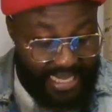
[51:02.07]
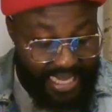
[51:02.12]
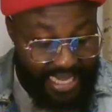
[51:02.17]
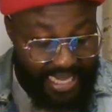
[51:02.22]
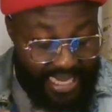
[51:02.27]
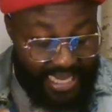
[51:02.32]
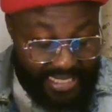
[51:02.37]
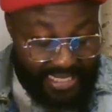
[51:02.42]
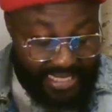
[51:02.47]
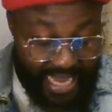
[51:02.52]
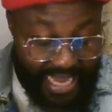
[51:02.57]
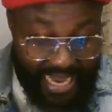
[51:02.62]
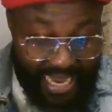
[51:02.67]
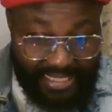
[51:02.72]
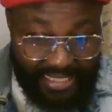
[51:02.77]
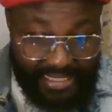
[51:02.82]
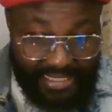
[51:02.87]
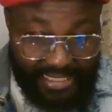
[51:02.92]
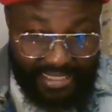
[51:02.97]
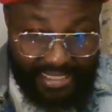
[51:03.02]

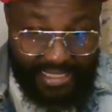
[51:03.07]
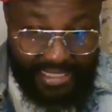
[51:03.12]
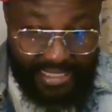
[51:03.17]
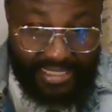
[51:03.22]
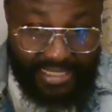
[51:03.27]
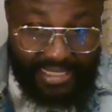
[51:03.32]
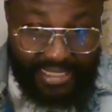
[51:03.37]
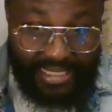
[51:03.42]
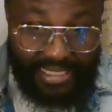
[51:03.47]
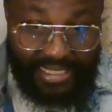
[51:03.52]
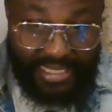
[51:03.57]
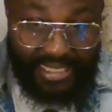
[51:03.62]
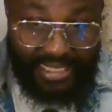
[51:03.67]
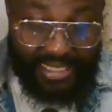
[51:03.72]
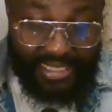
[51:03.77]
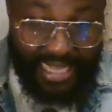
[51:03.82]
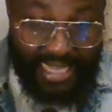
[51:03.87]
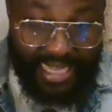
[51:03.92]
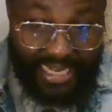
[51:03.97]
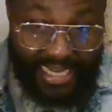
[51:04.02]
said
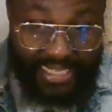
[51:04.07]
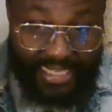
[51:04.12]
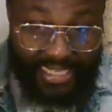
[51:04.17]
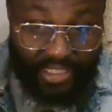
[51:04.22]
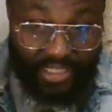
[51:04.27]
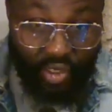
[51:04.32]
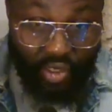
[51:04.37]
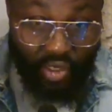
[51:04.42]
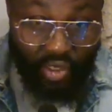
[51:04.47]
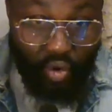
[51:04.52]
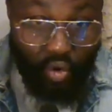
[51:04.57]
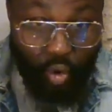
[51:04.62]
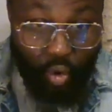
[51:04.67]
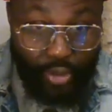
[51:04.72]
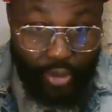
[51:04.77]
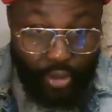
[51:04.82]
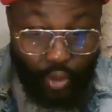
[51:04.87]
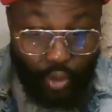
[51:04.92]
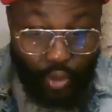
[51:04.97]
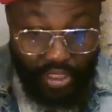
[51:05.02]
that he's not
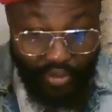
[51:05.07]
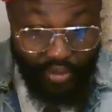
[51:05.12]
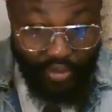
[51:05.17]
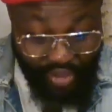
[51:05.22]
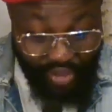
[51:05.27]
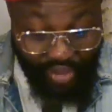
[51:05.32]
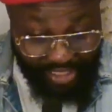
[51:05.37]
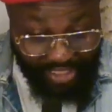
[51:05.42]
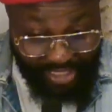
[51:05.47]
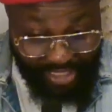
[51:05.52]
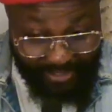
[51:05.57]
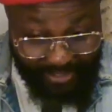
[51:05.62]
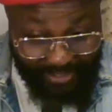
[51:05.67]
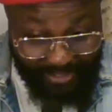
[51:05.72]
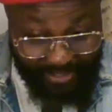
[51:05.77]
going to deviate.